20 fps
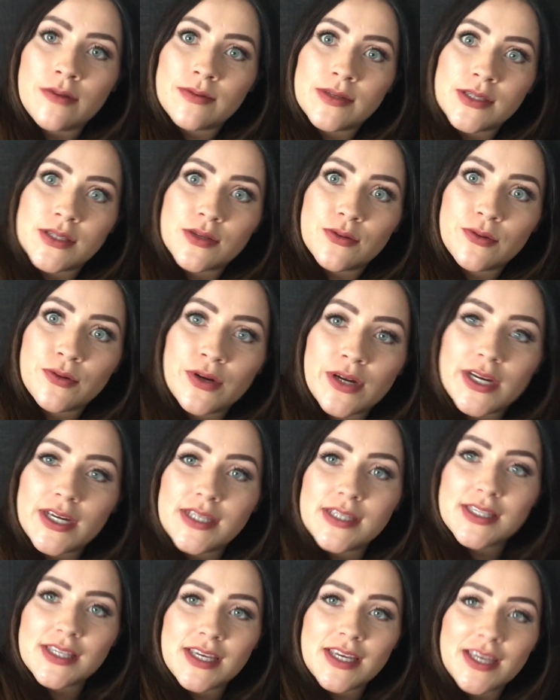was so
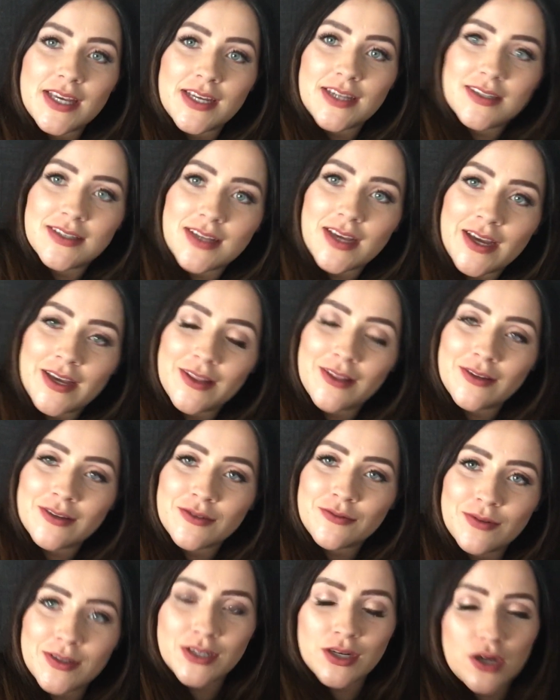crazy because I
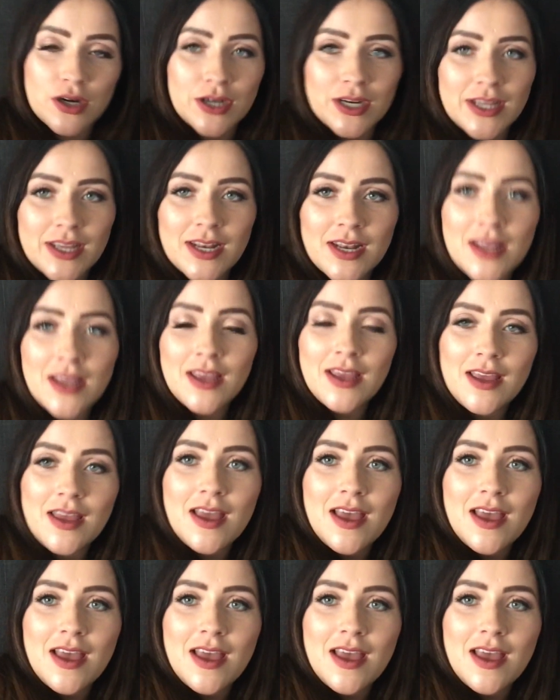looked retarded.